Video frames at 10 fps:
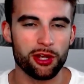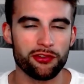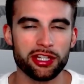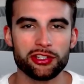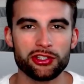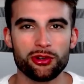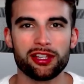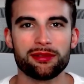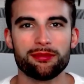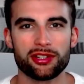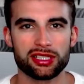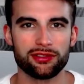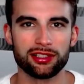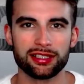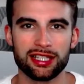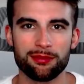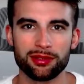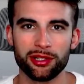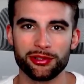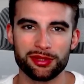If you did enjoy, make sure you have a like down
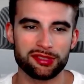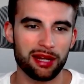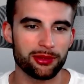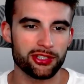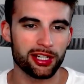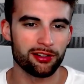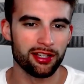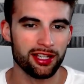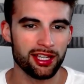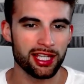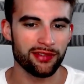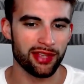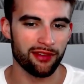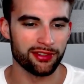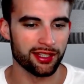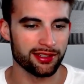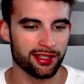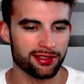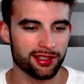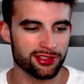below. Subscribe to the channel if you haven't
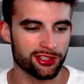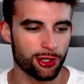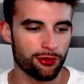yet done so.